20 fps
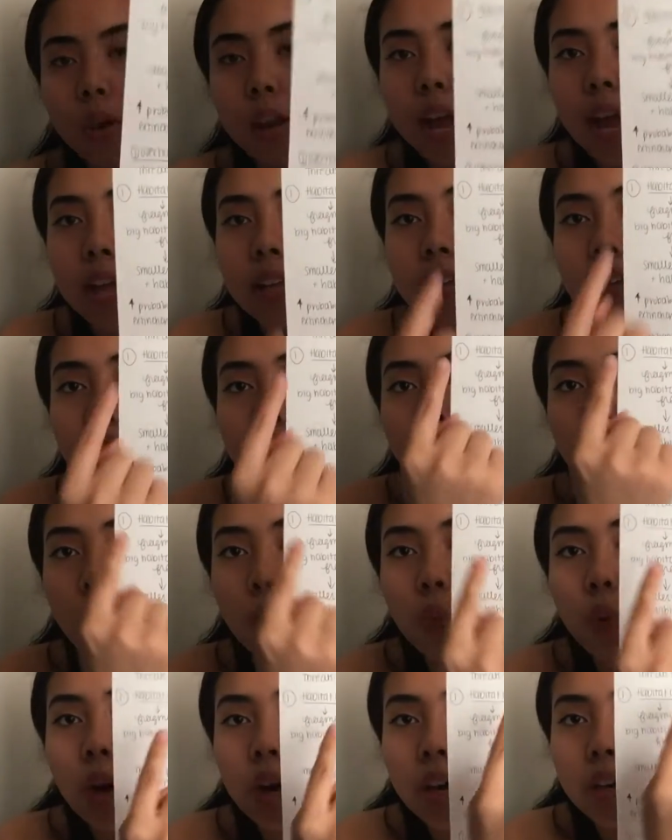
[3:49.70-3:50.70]
I had
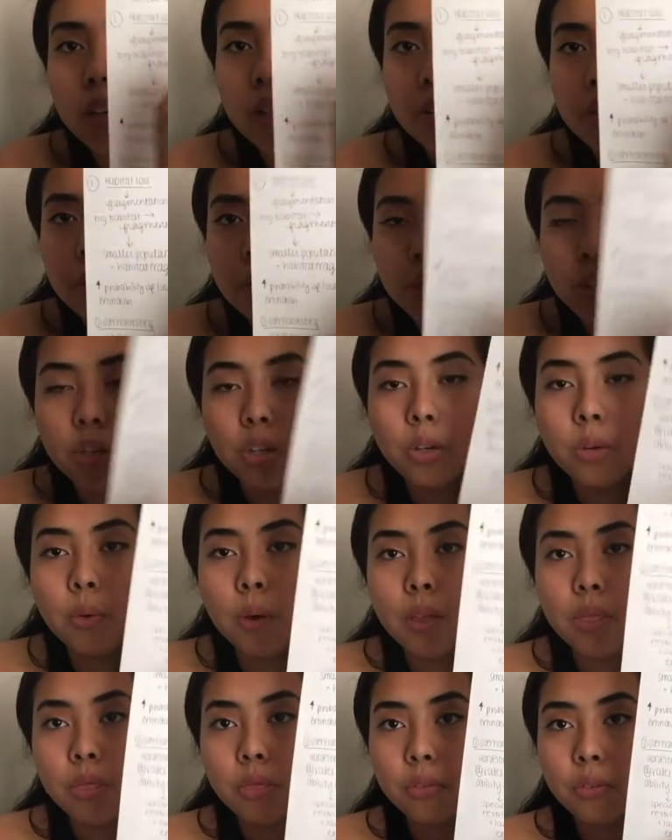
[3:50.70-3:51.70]
1, 2,
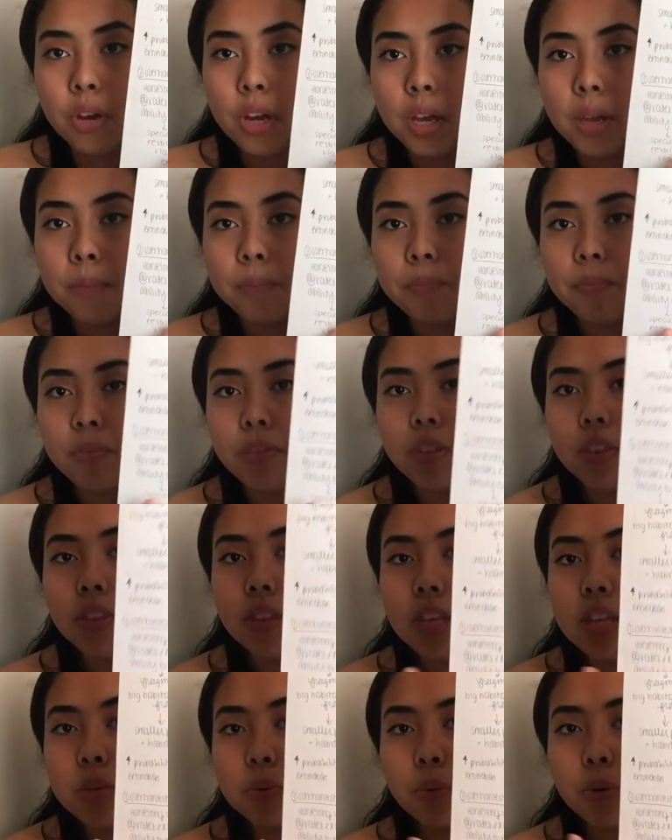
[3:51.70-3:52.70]
and 3.
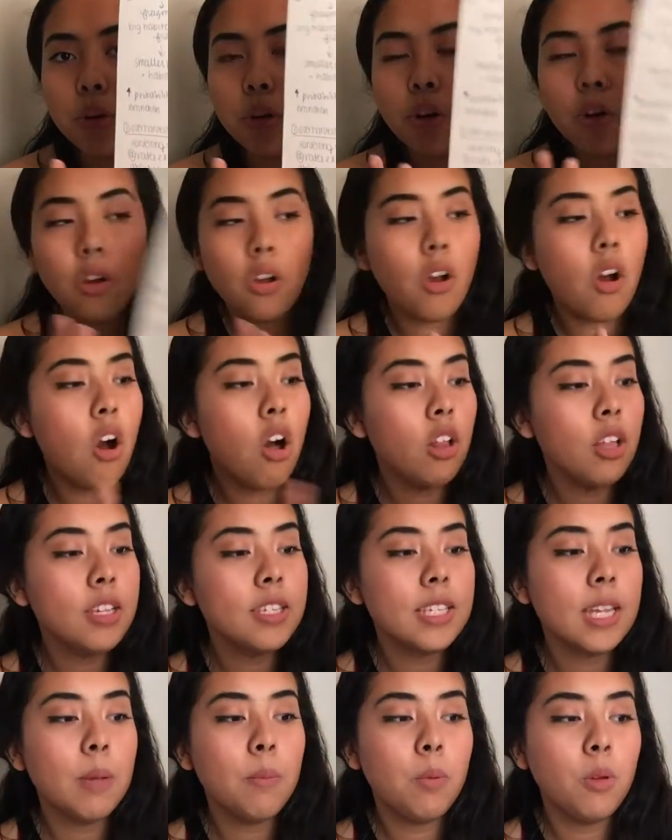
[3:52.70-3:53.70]
These were all
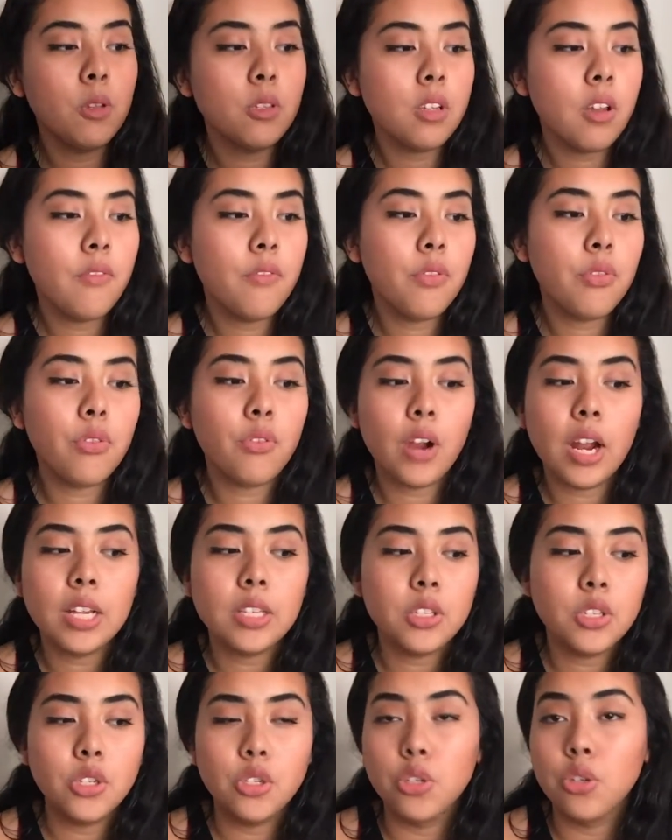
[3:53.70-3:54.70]
examples of
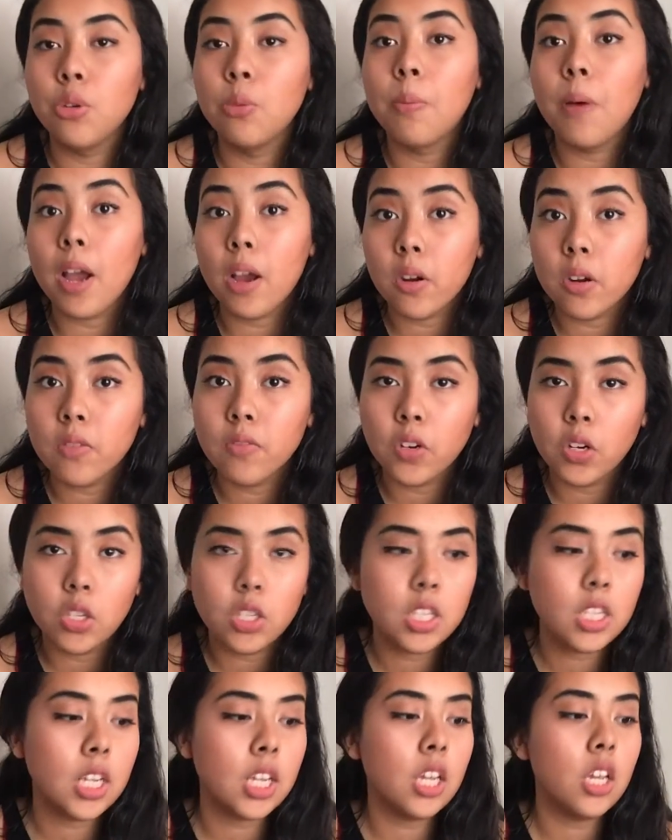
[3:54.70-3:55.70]
threats to
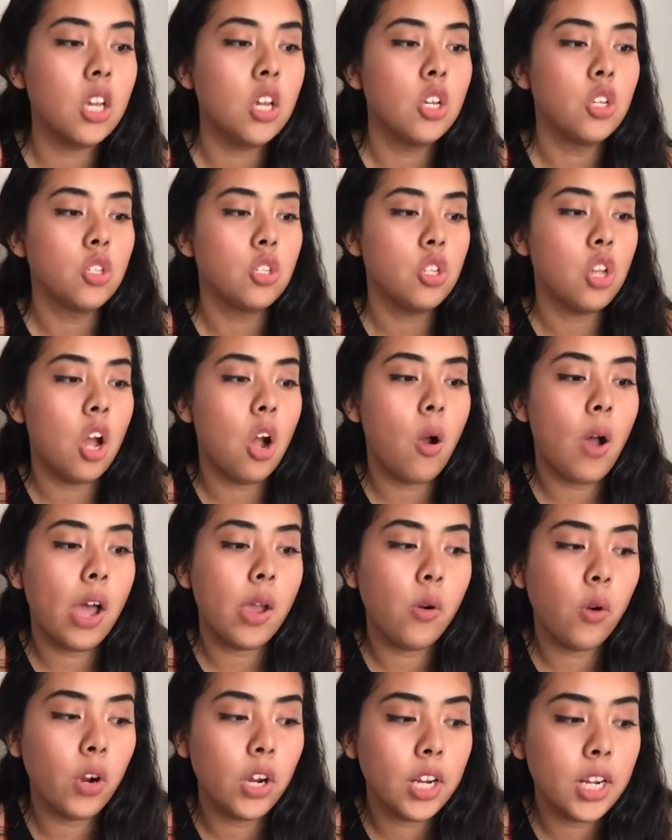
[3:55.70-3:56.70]
biodiversity, so I
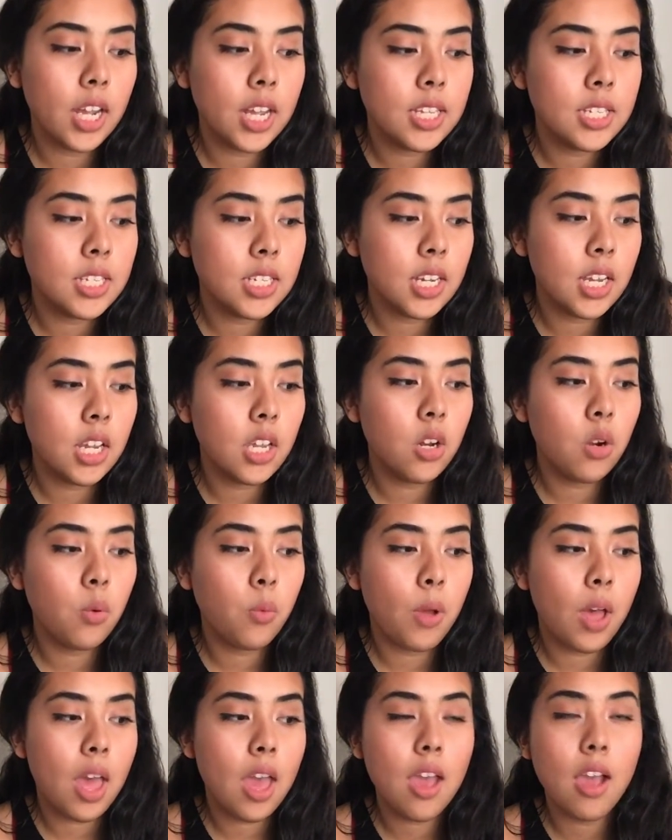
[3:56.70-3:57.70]
organized it in a
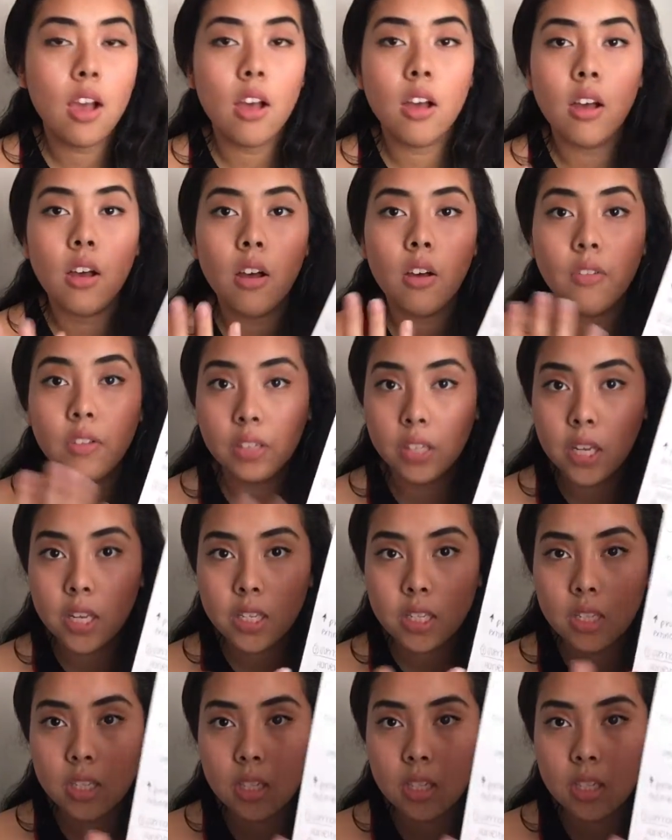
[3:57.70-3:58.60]
way of a list.